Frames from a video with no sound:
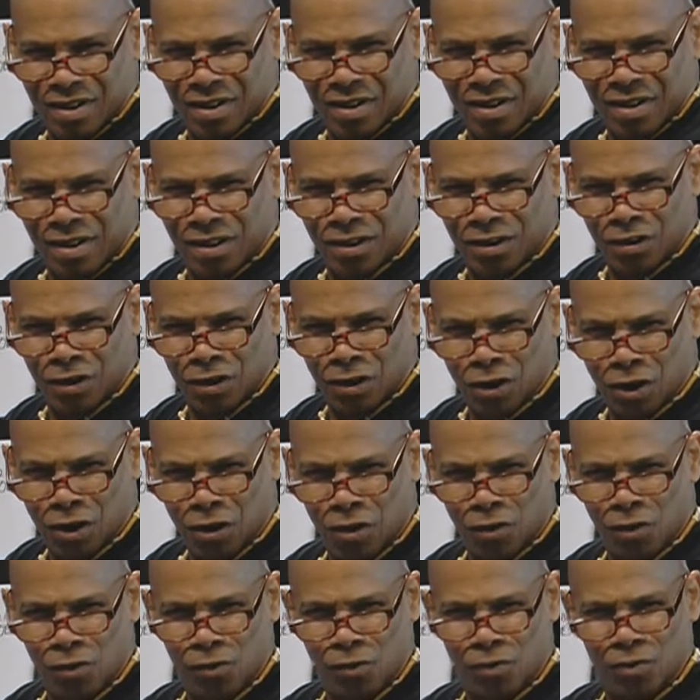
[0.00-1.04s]

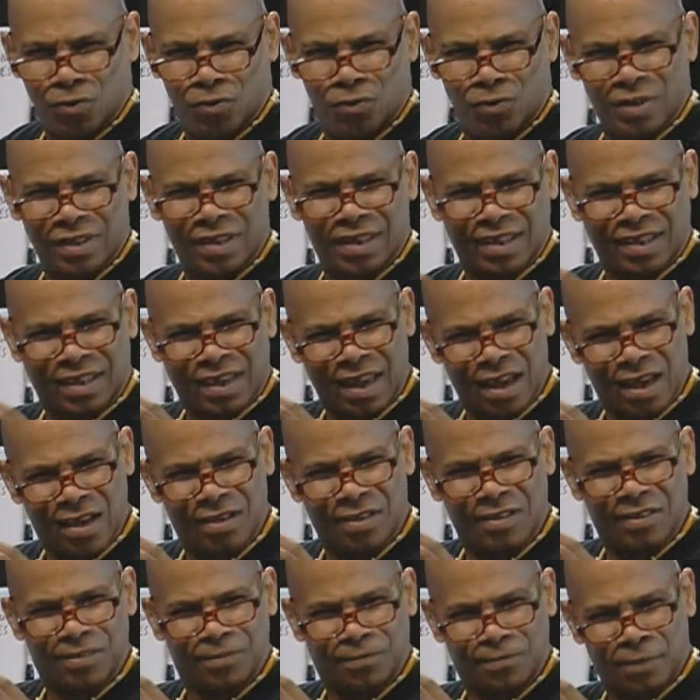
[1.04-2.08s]
with the
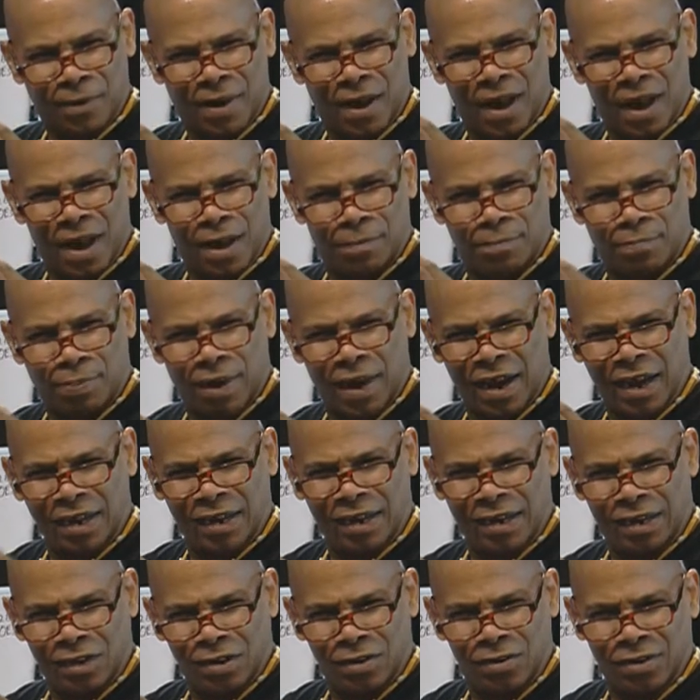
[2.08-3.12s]
calcified
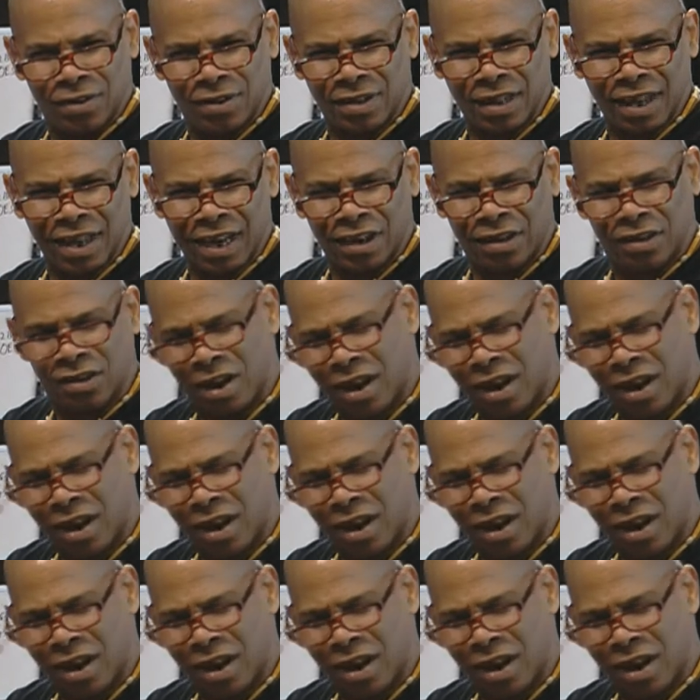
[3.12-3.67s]
pineal gland,